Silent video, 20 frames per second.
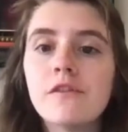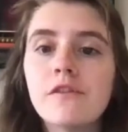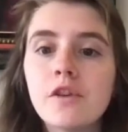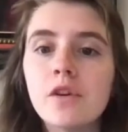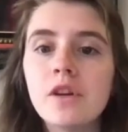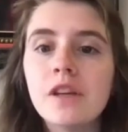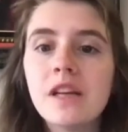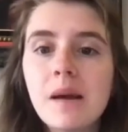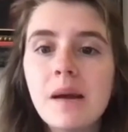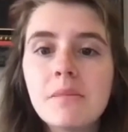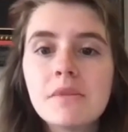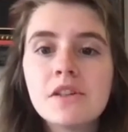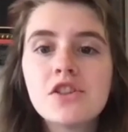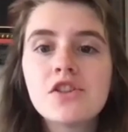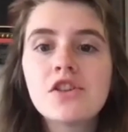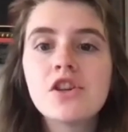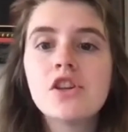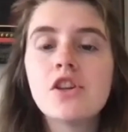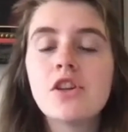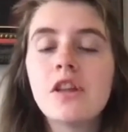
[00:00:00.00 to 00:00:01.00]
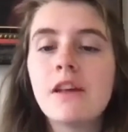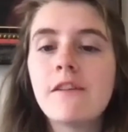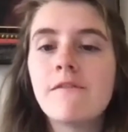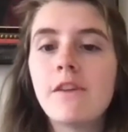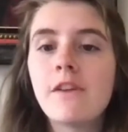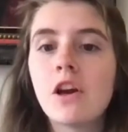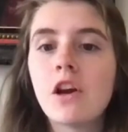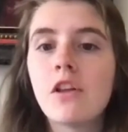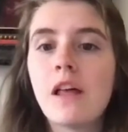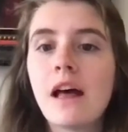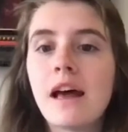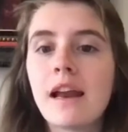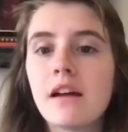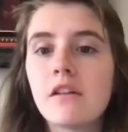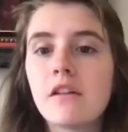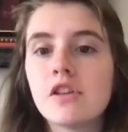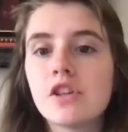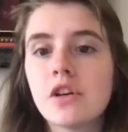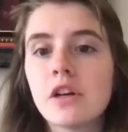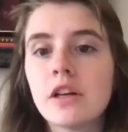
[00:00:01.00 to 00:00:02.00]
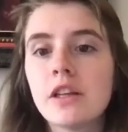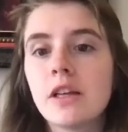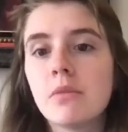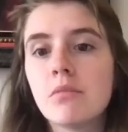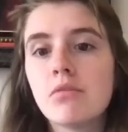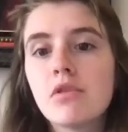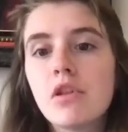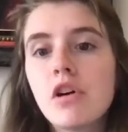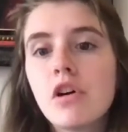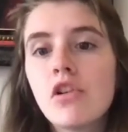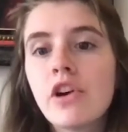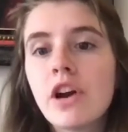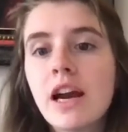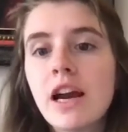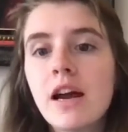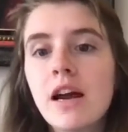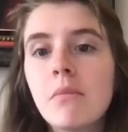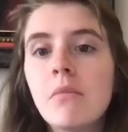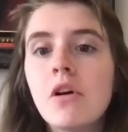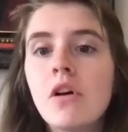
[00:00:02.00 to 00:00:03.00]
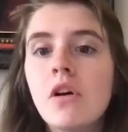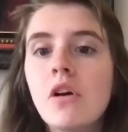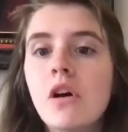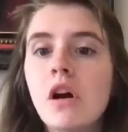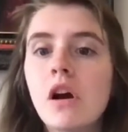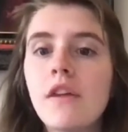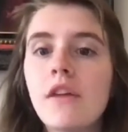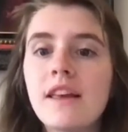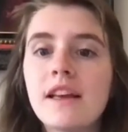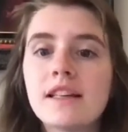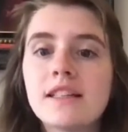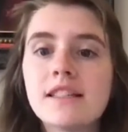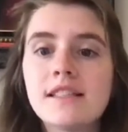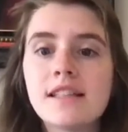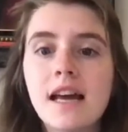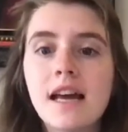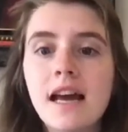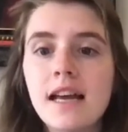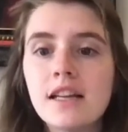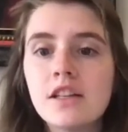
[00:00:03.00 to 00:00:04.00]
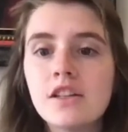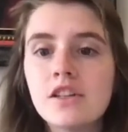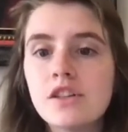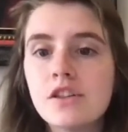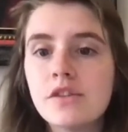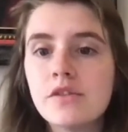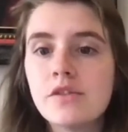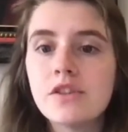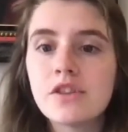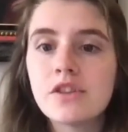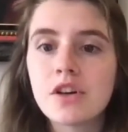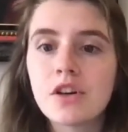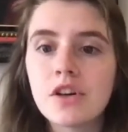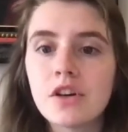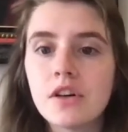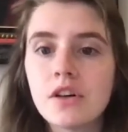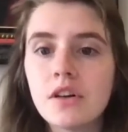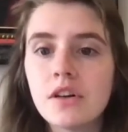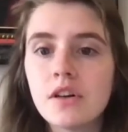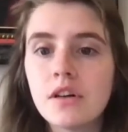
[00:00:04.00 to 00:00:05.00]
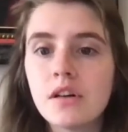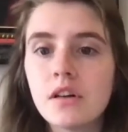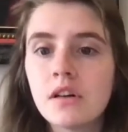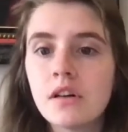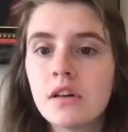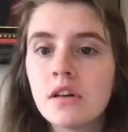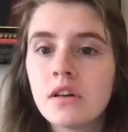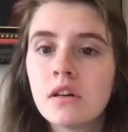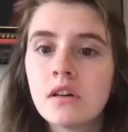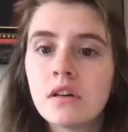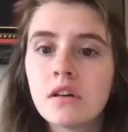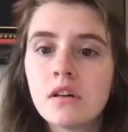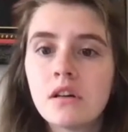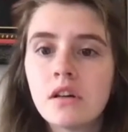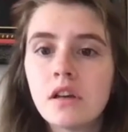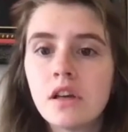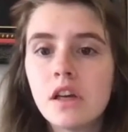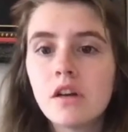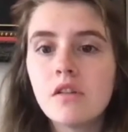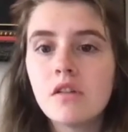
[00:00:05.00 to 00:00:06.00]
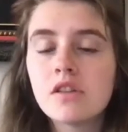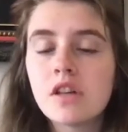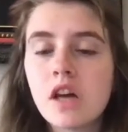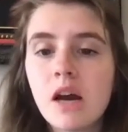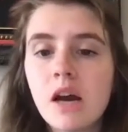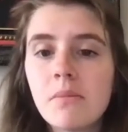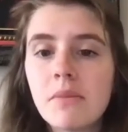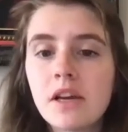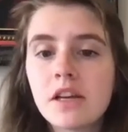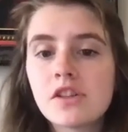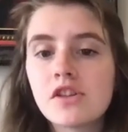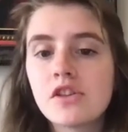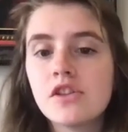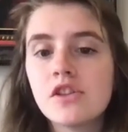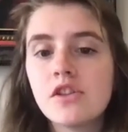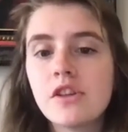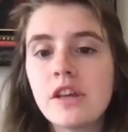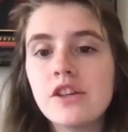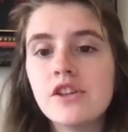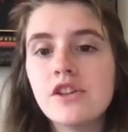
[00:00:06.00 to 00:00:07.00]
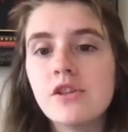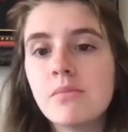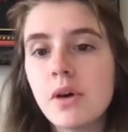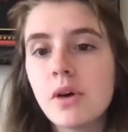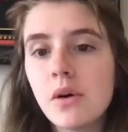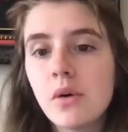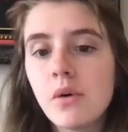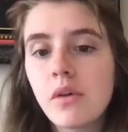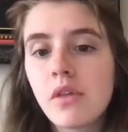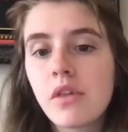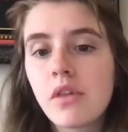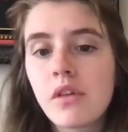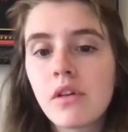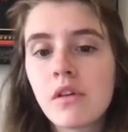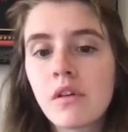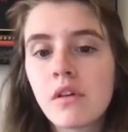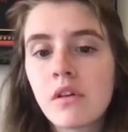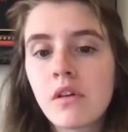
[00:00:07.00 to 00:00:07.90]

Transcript: or food chemistry? Do they figure that out during their program? Are they assigned to certain you know, topics or do they do both?